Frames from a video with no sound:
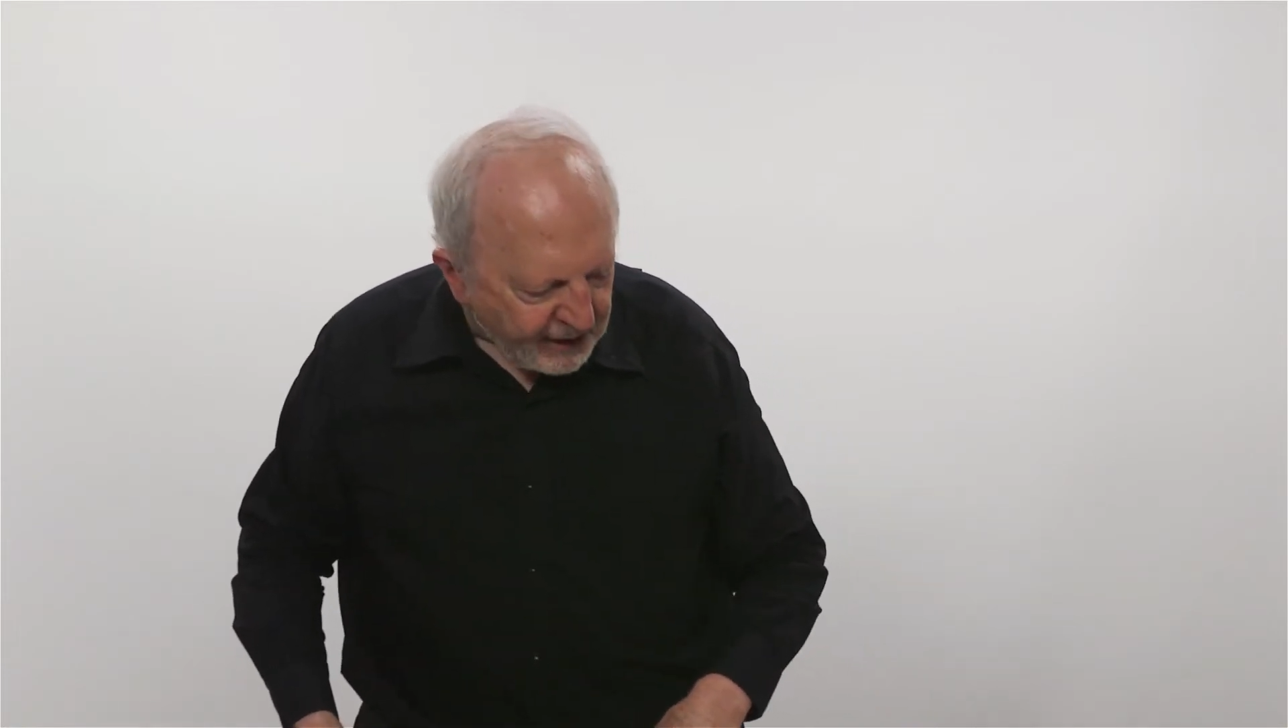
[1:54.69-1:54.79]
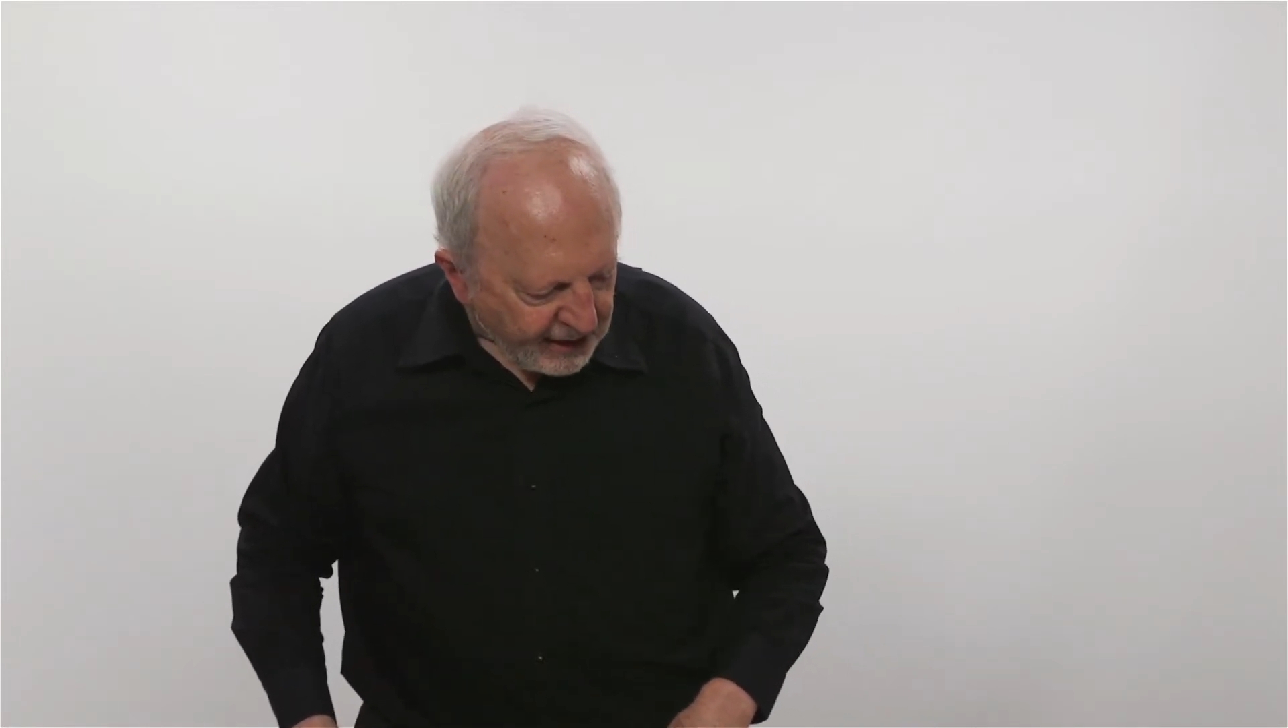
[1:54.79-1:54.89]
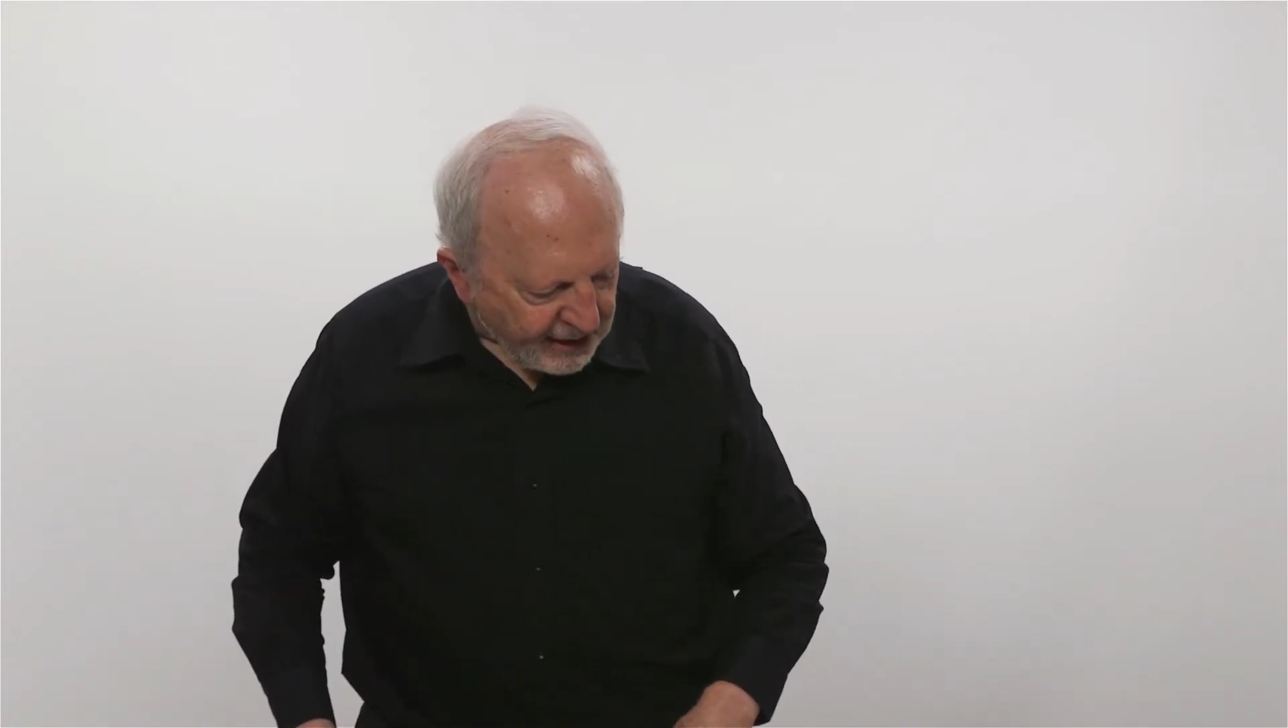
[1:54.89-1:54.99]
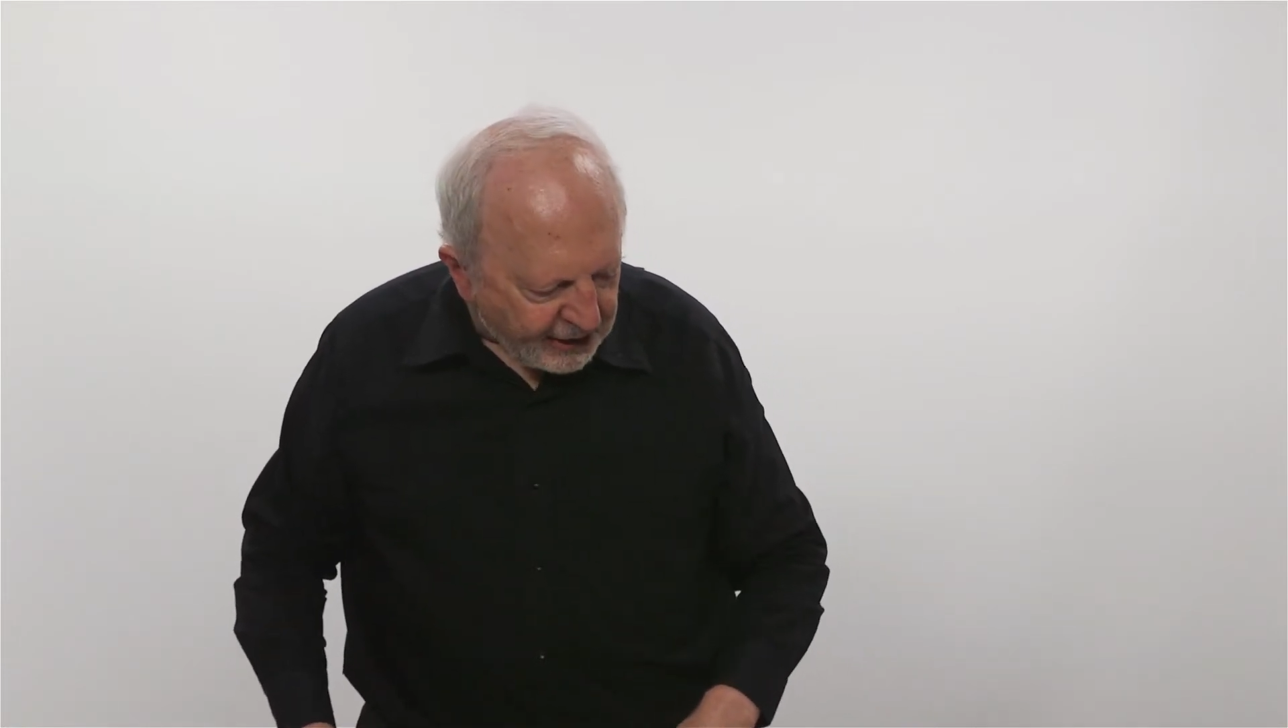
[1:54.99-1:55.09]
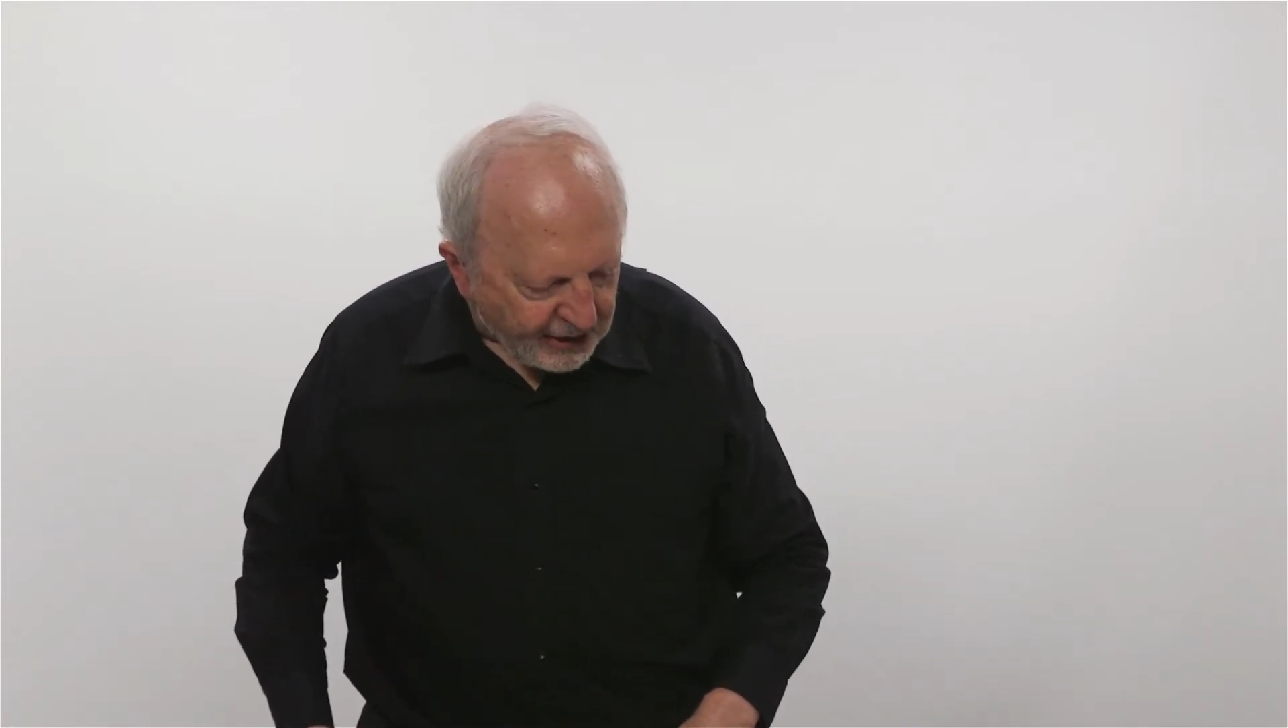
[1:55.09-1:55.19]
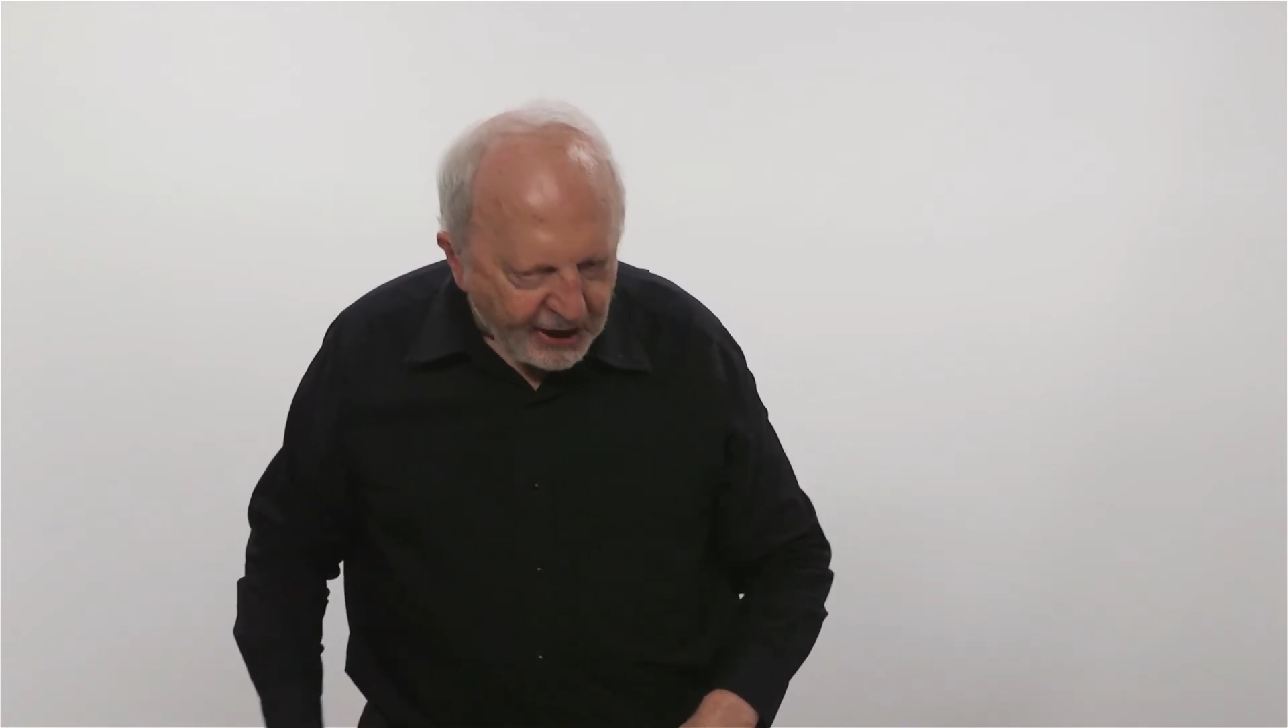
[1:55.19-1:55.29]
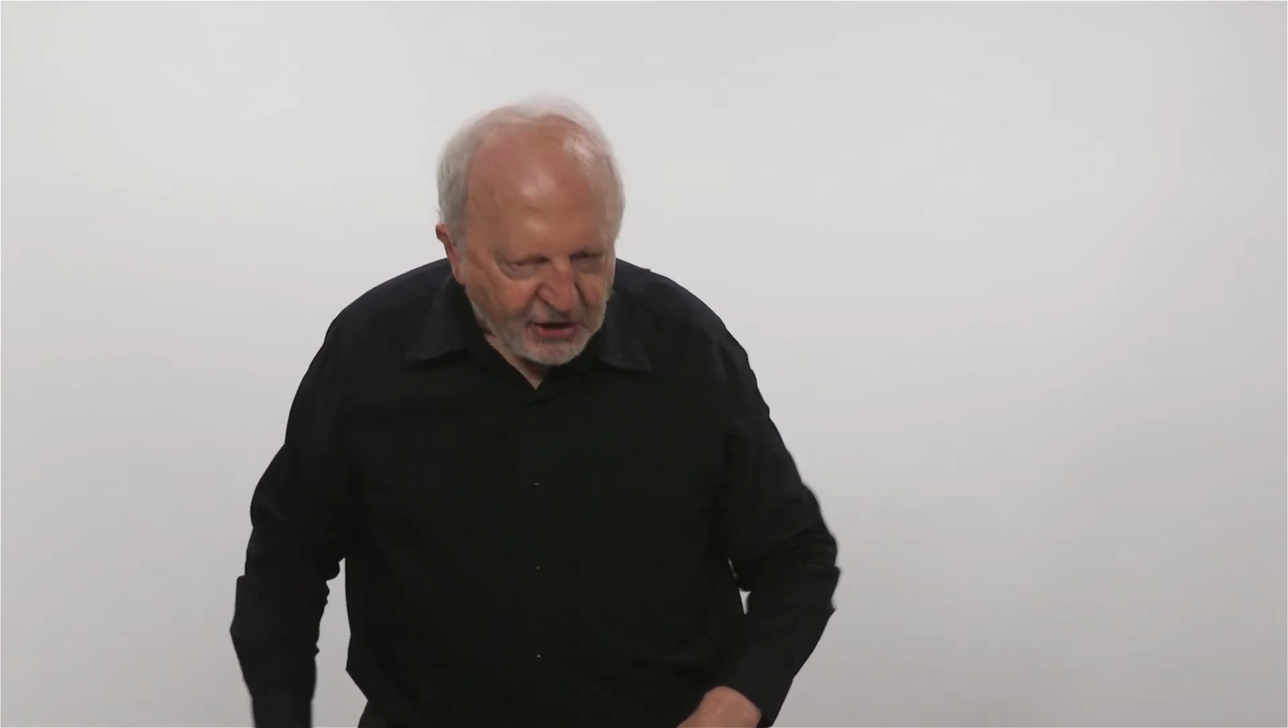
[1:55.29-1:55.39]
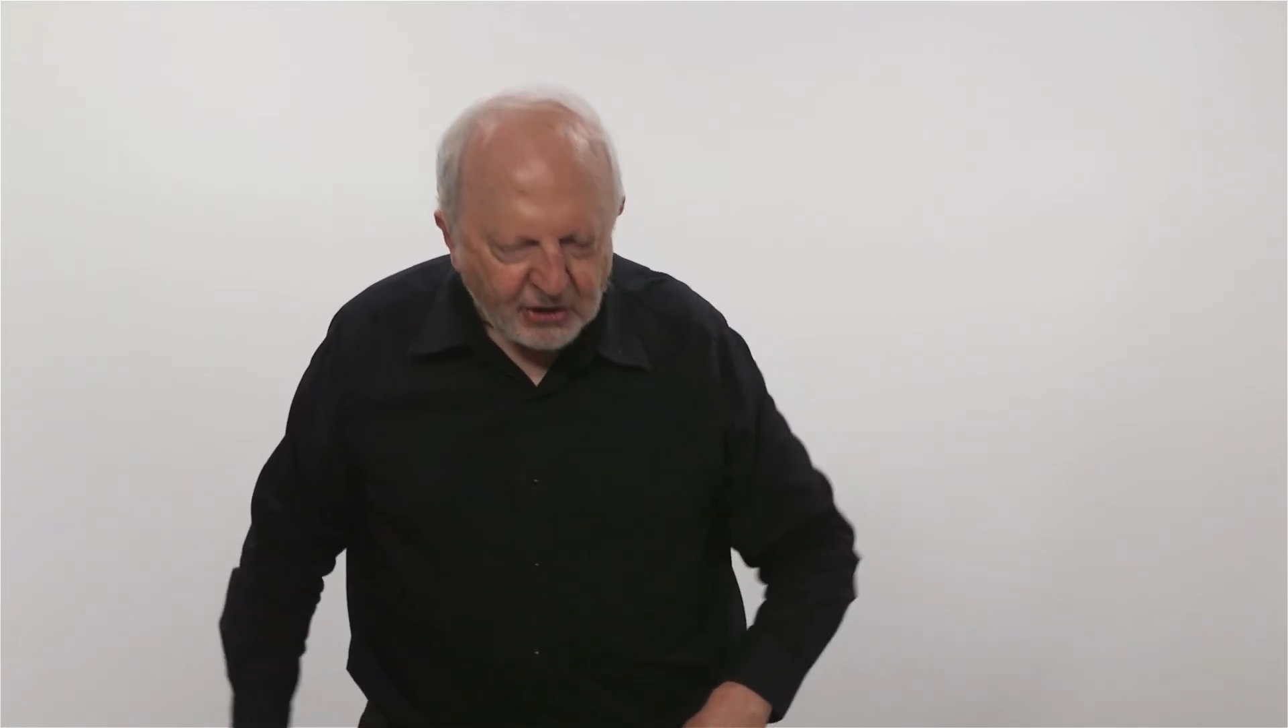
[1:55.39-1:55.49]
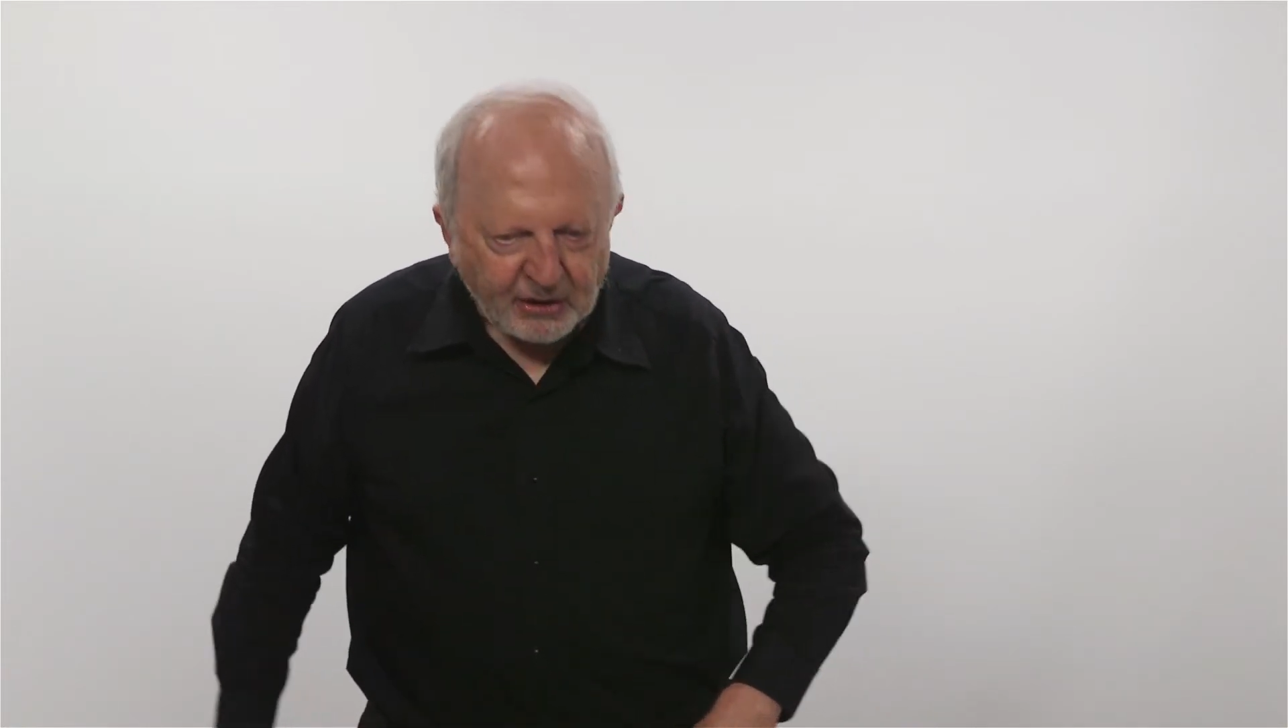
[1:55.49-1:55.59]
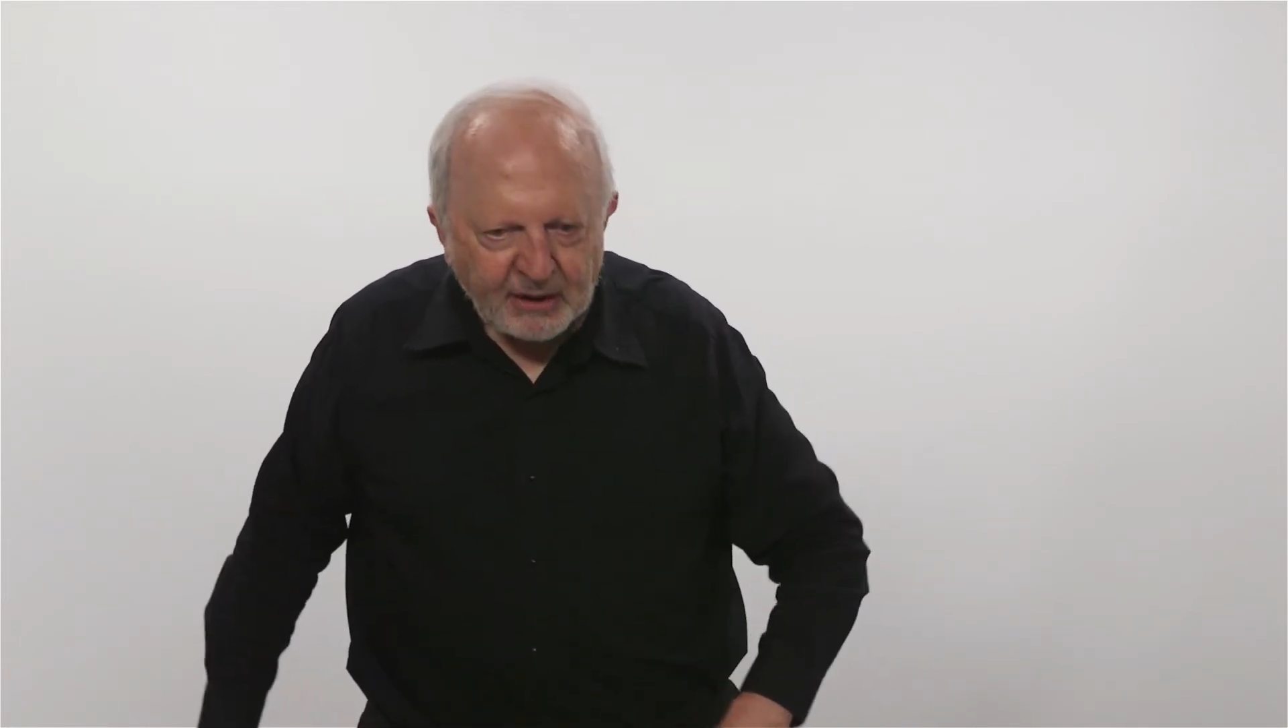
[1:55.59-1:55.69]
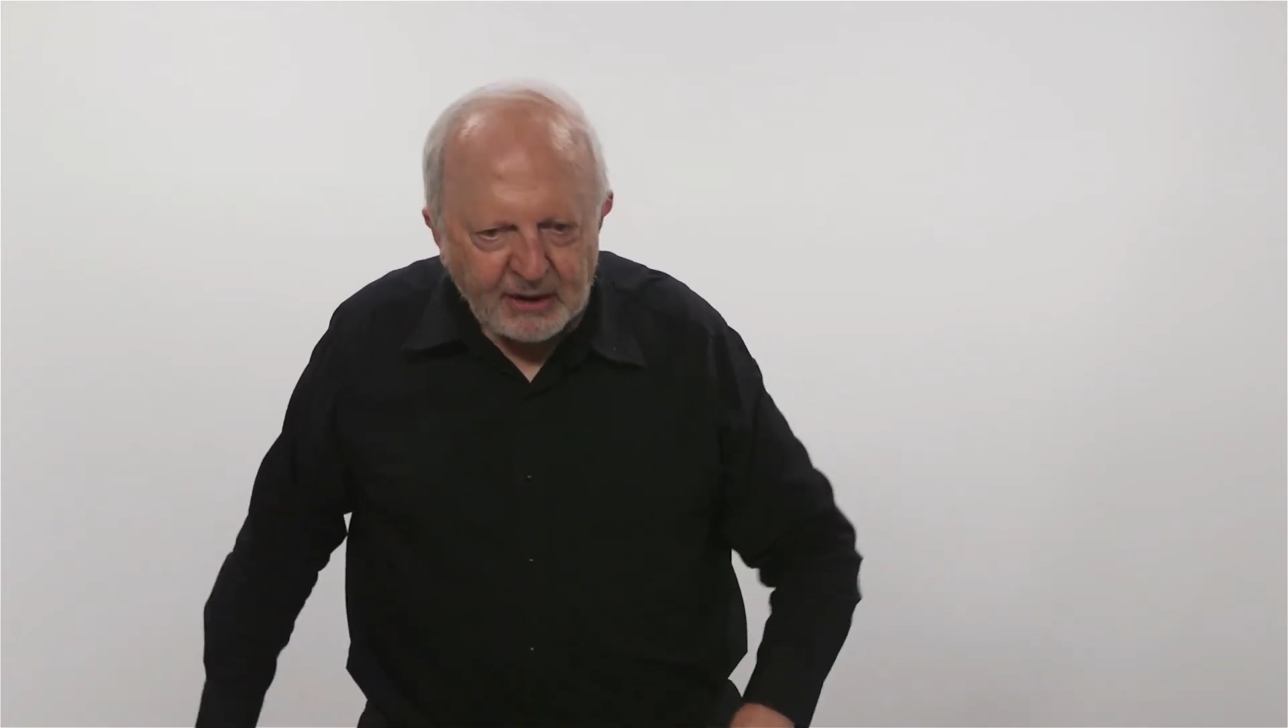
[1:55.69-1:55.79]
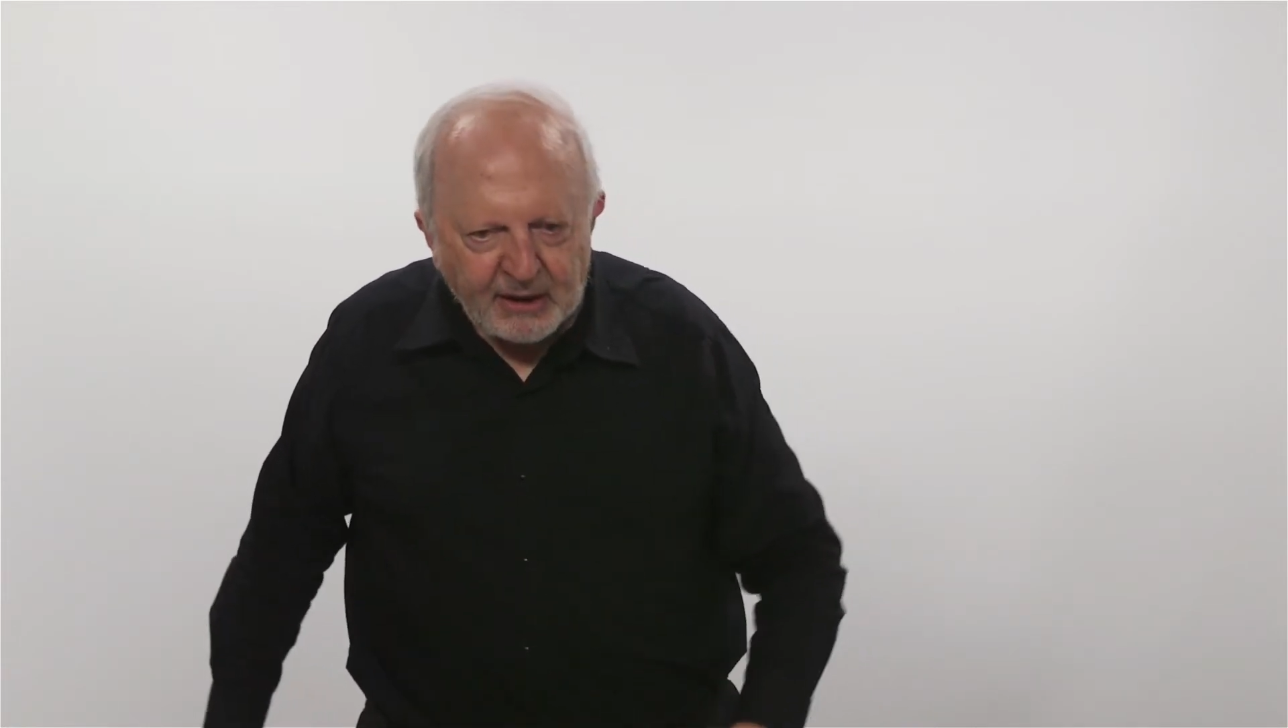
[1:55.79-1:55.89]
insulation.